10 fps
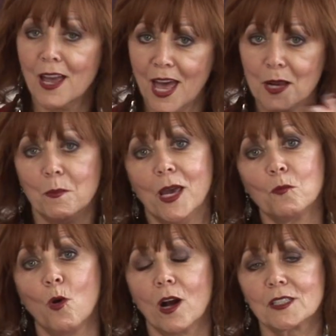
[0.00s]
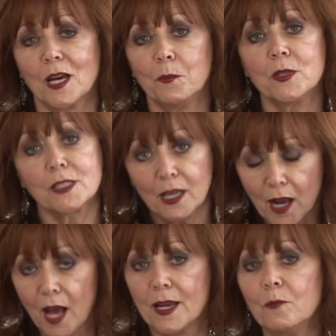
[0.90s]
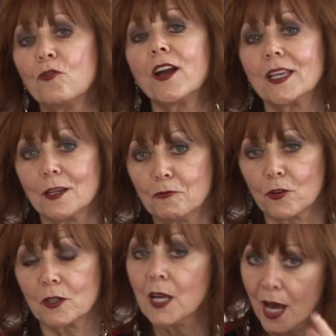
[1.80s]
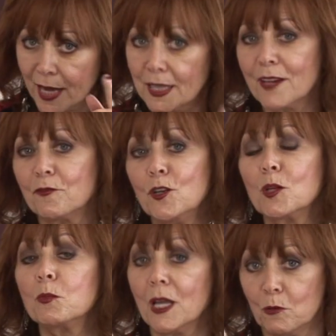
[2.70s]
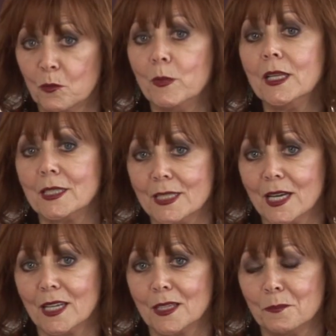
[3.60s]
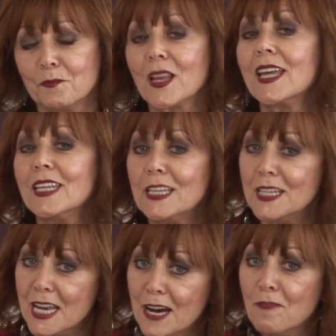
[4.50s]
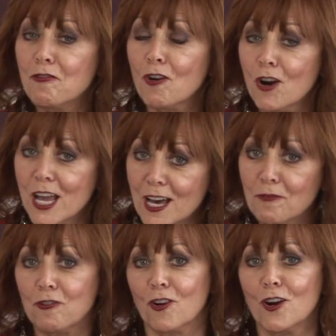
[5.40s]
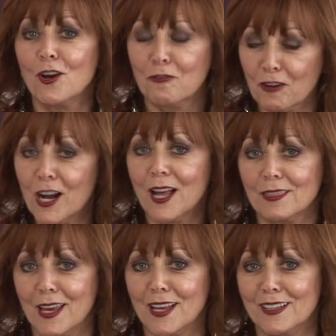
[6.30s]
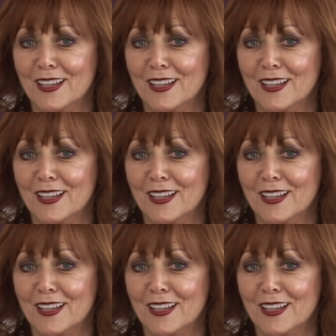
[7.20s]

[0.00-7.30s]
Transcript: And a man walked up and said, "Hi, I'm Frank Gifford. I'd like for you to play with me today." And he never, ever forgot that.